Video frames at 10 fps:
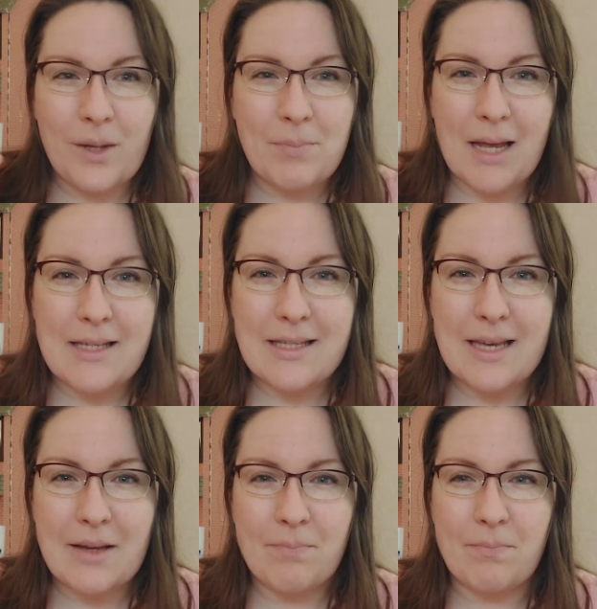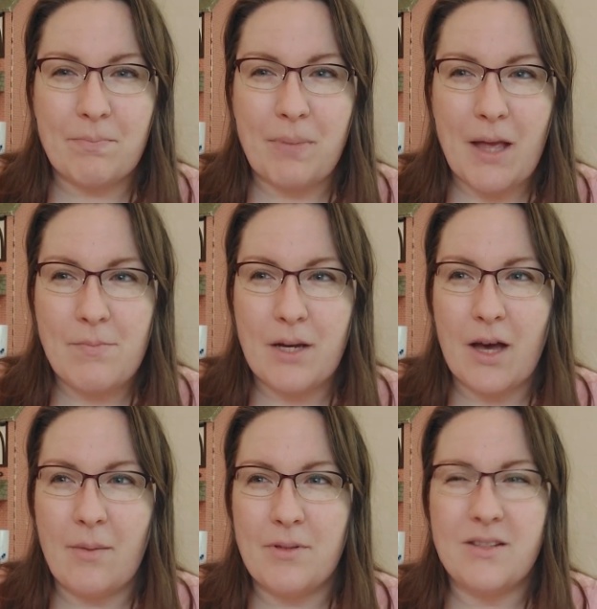plastic paper
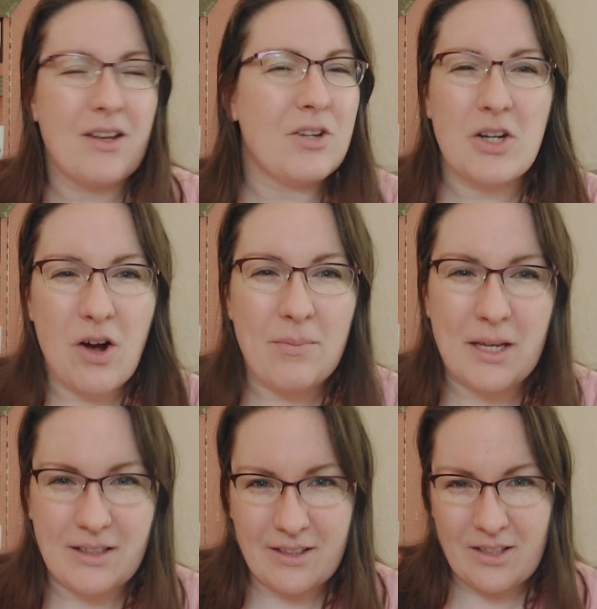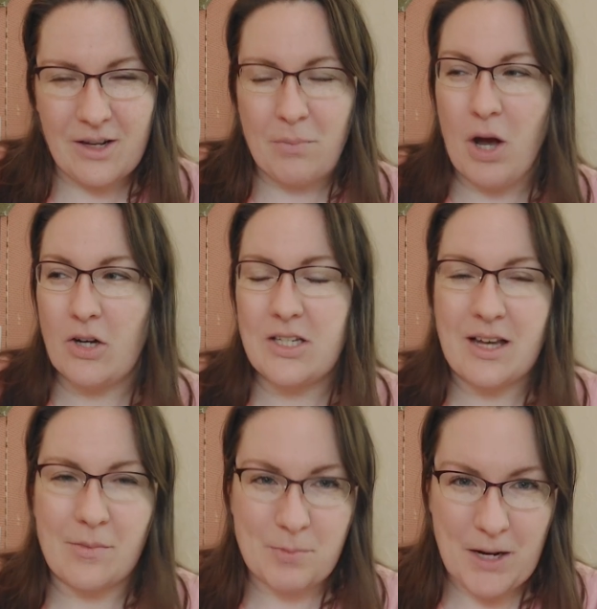cups. No, you know what I mean? You know, party
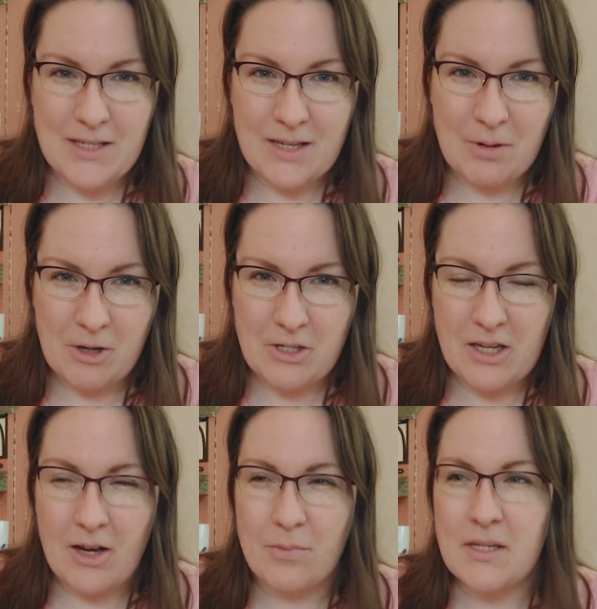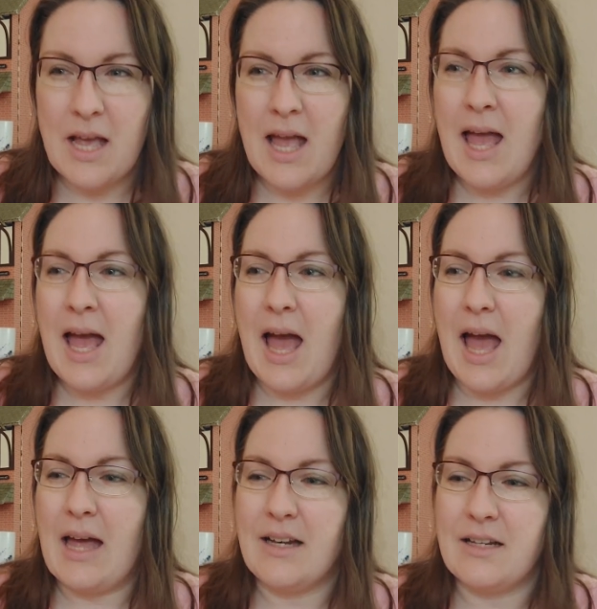cups, plastic party cups,
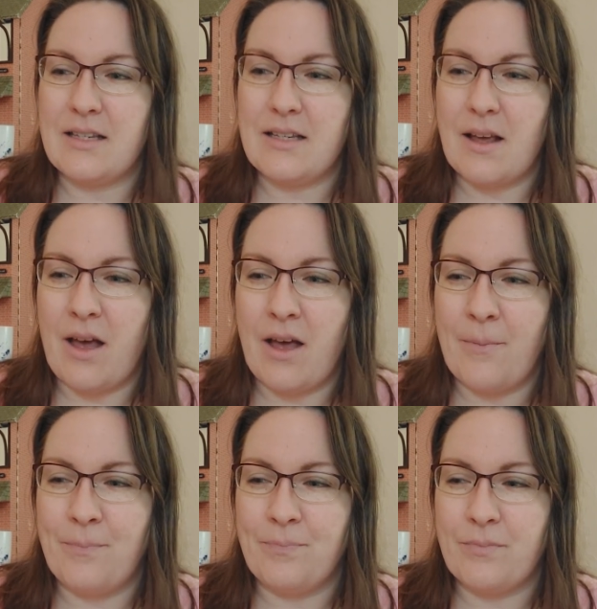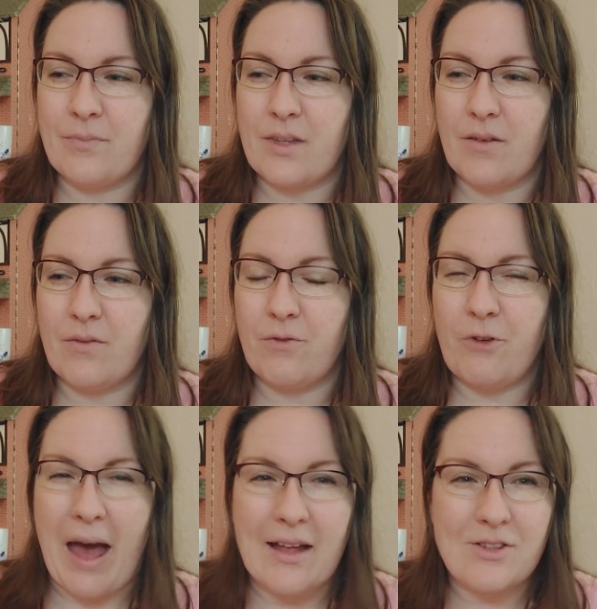and
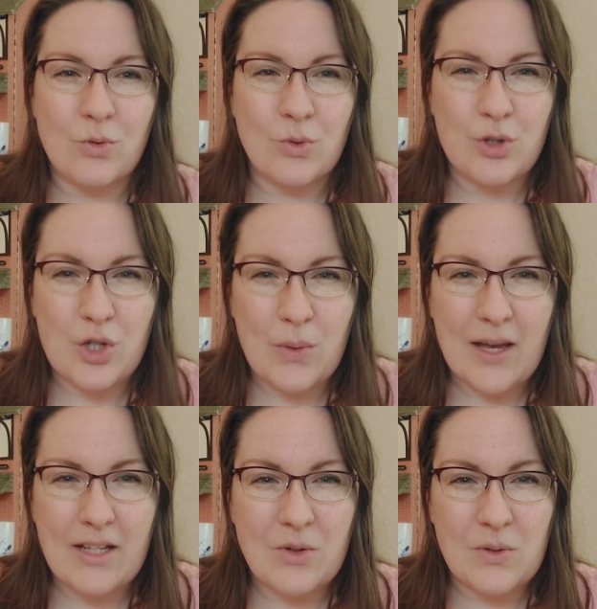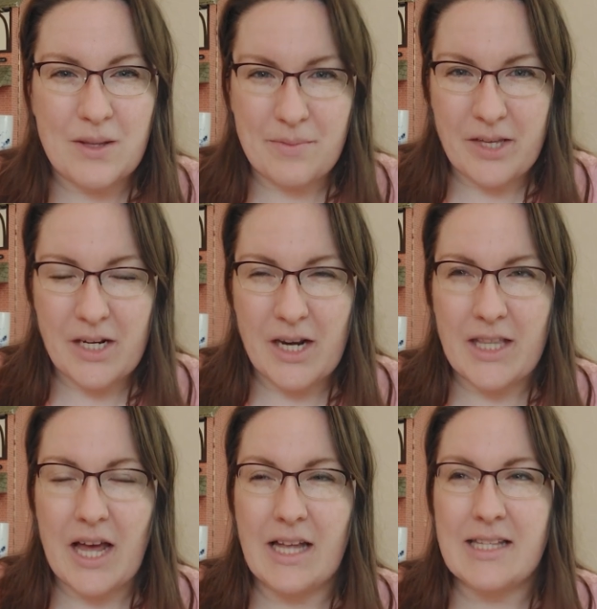fat or suet or something like
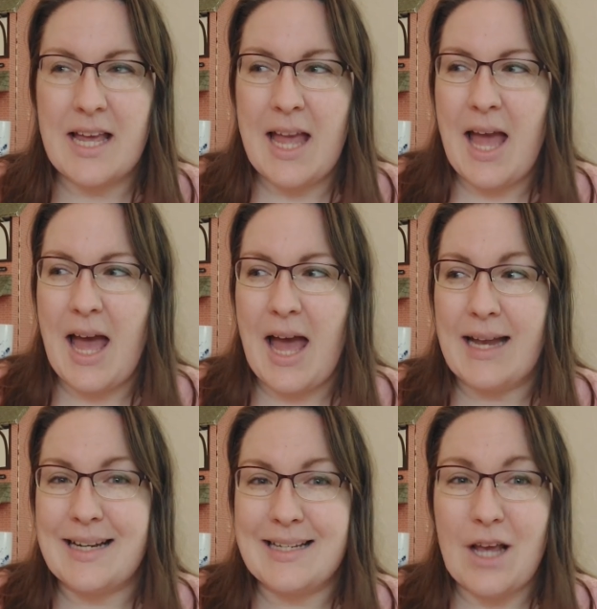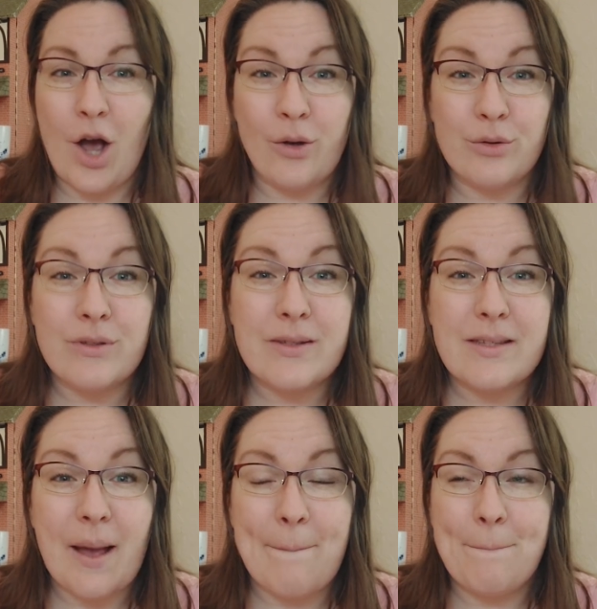that, and
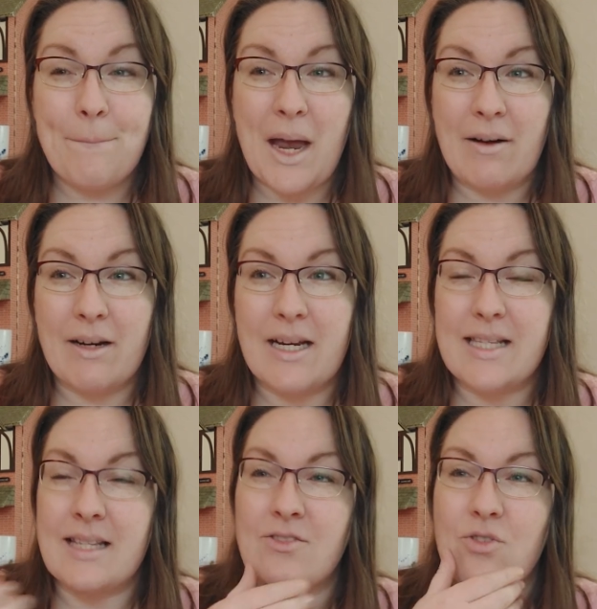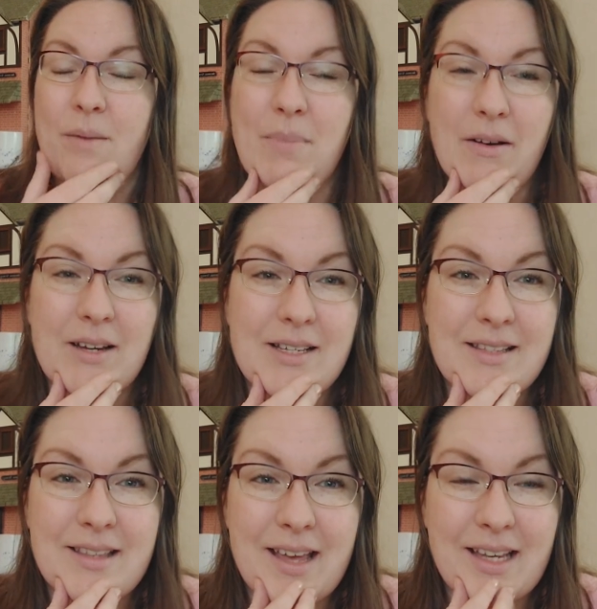oats and berries and dried berries
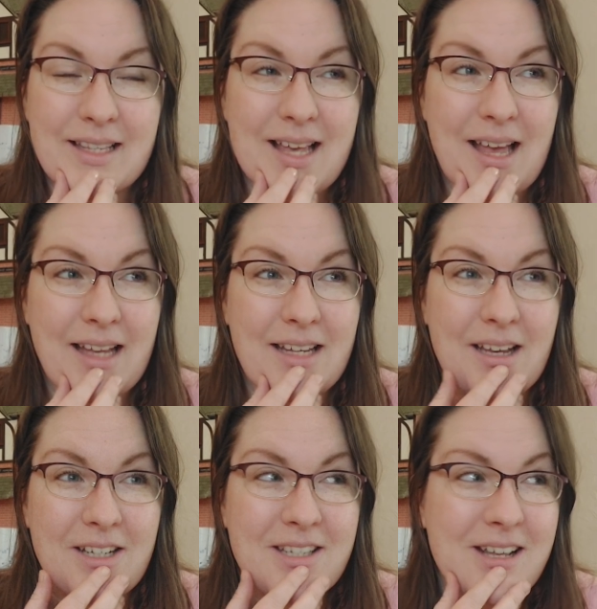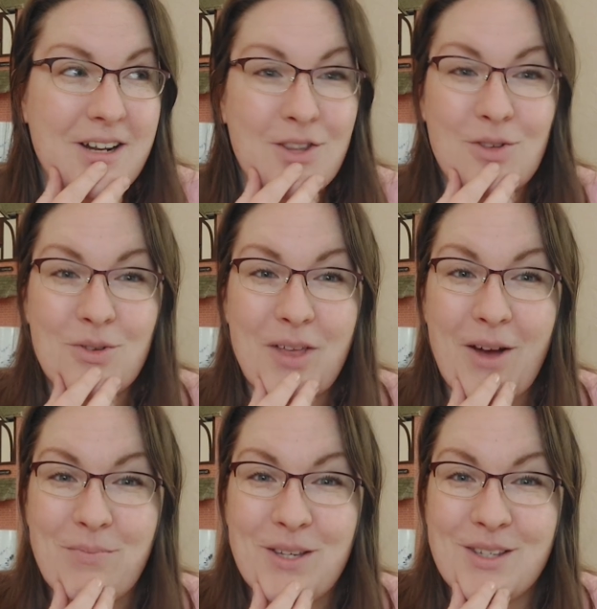and things. And I just suddenly thought that
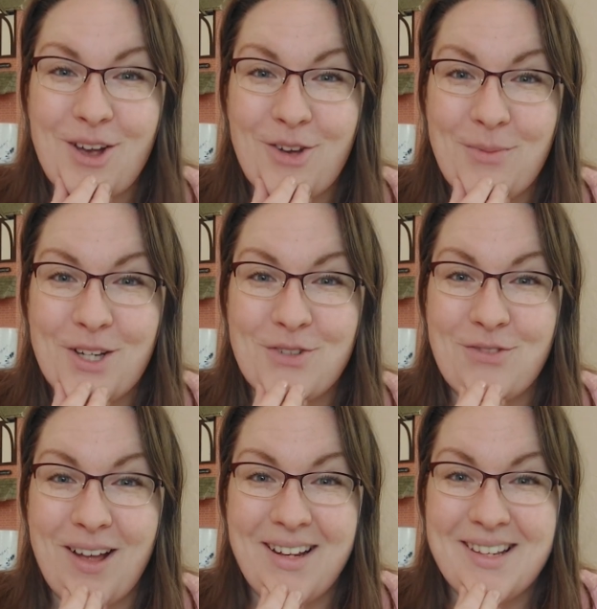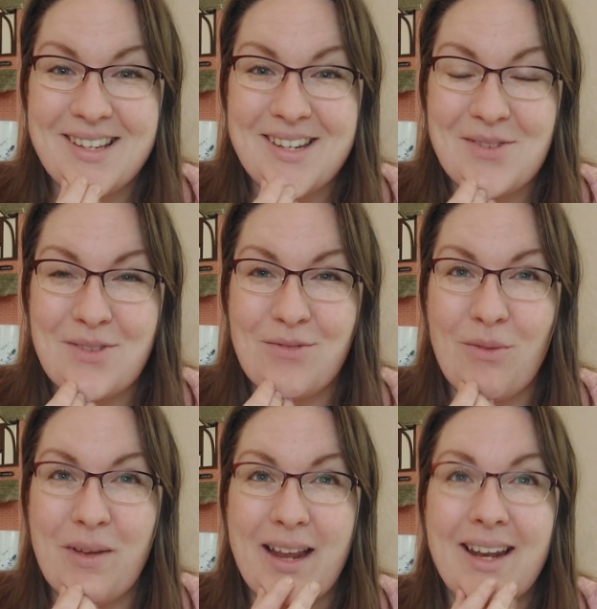would be so much fun to do with
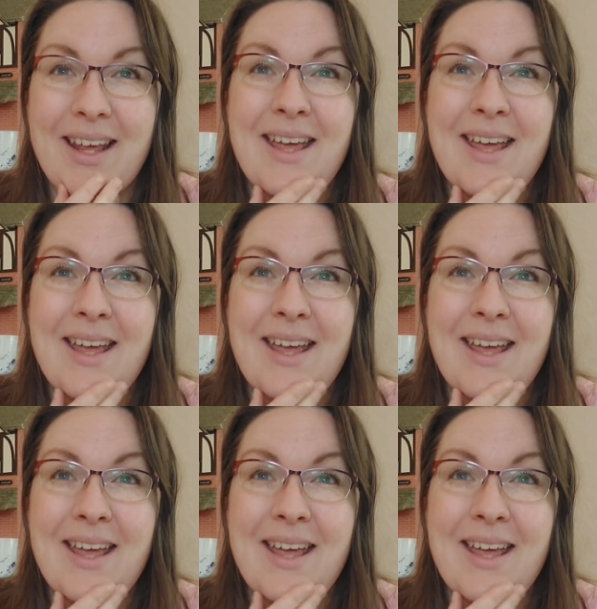Robin.